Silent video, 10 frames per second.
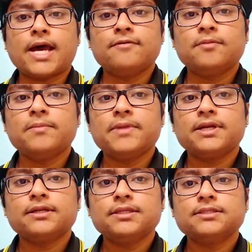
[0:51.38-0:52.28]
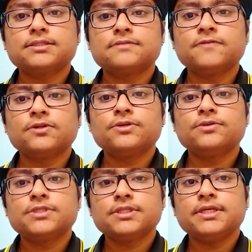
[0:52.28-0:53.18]
I have implemented these without
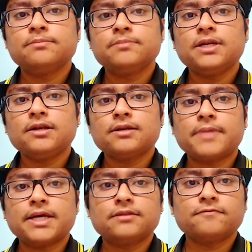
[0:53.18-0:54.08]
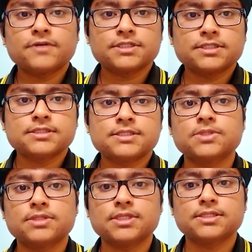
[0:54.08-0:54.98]
using the inbuilt Python
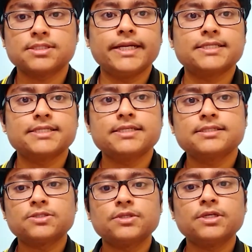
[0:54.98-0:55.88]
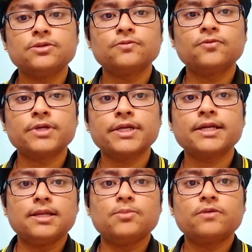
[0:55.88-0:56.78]
functions on these data sets so that you won't
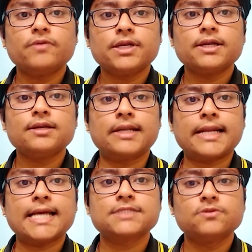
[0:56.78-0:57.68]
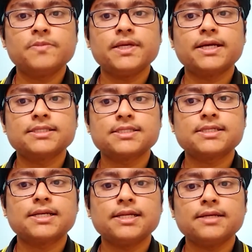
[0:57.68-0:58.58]
get demotivated and ranks would be
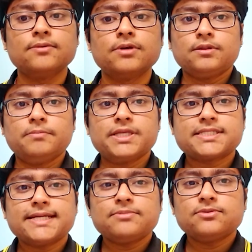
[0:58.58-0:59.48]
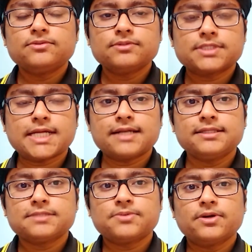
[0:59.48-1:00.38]
consistently good. Best time to
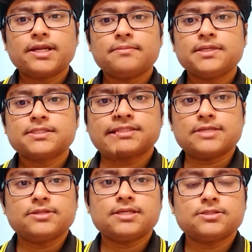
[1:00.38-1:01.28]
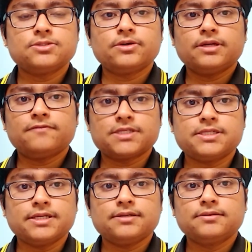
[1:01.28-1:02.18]
start this program is as soon as you join your
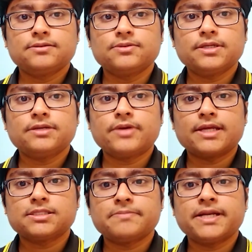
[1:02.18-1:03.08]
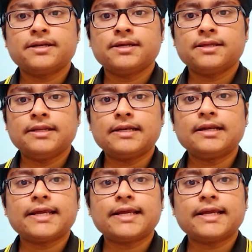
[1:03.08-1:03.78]
first year so that you can spend a little